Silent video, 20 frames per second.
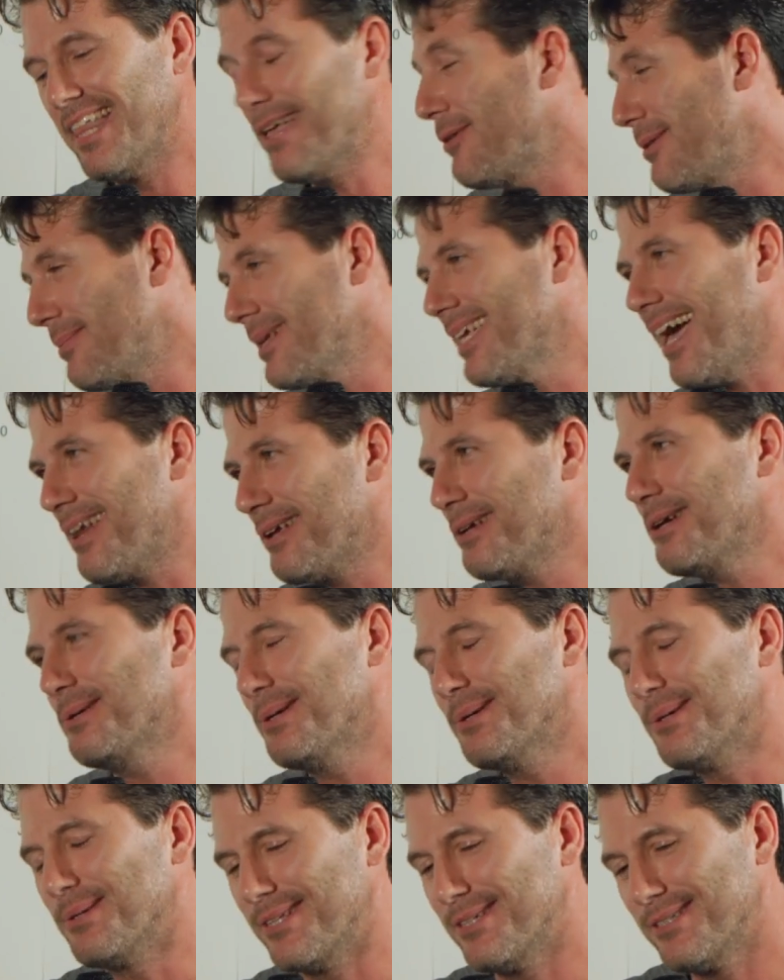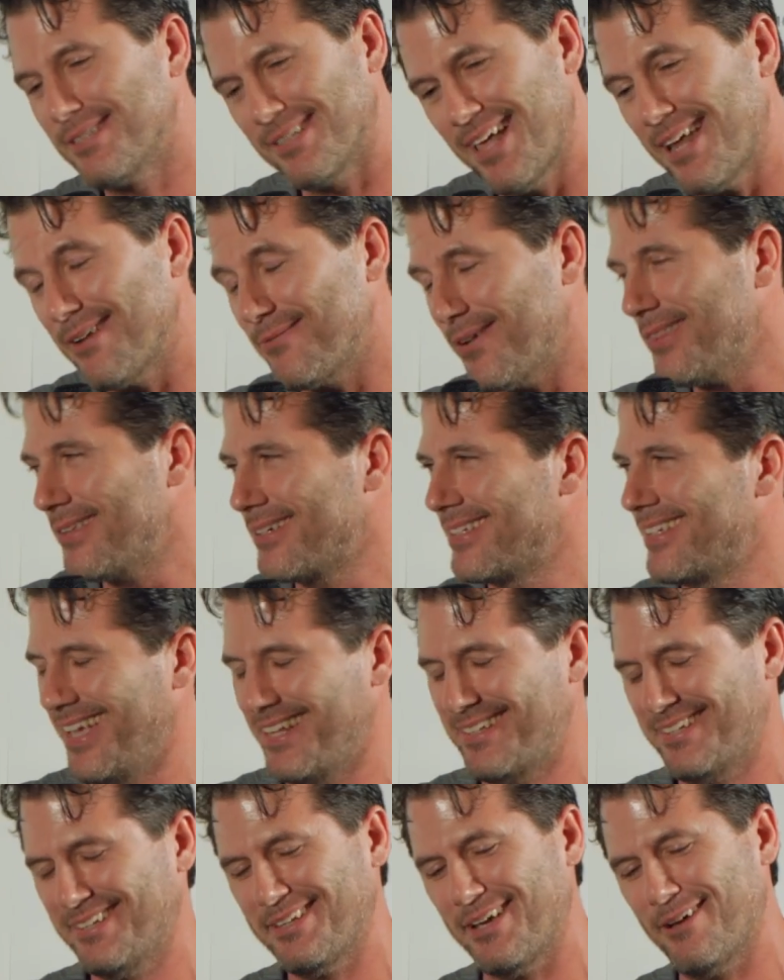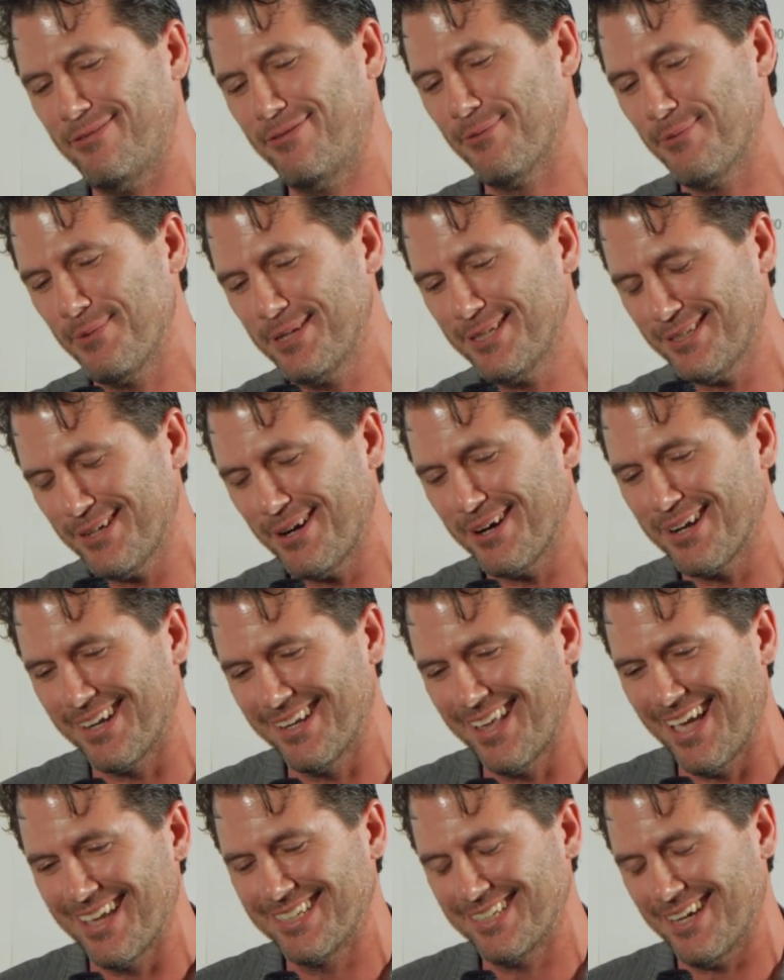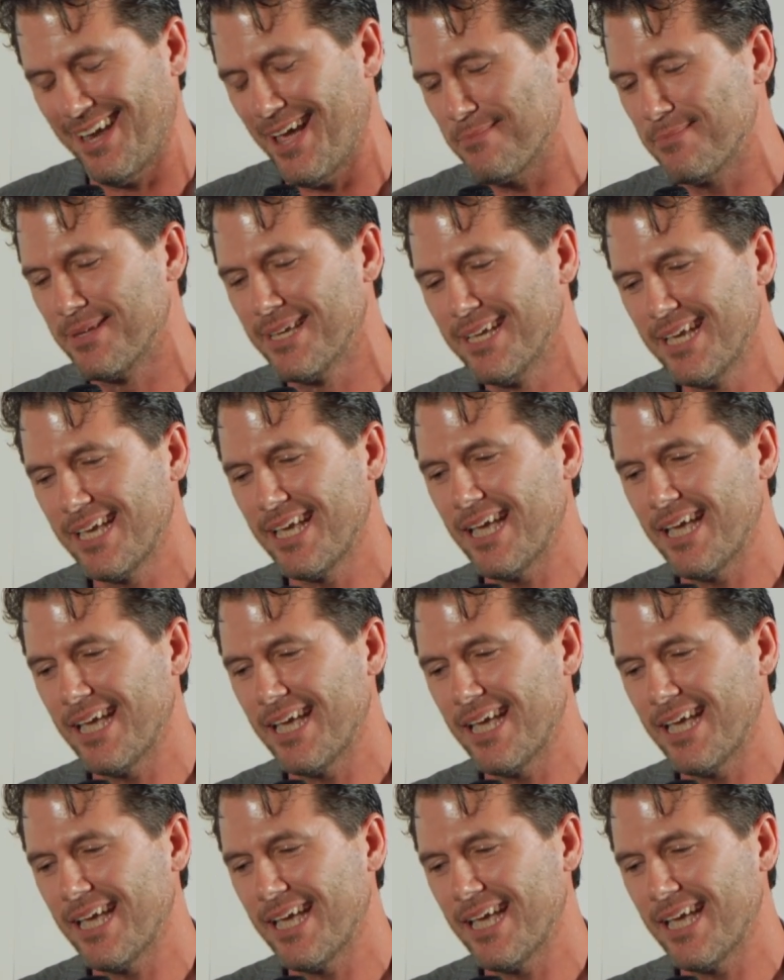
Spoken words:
That would have been kind of cool. There's a lot of other dead stuff when we started on that job.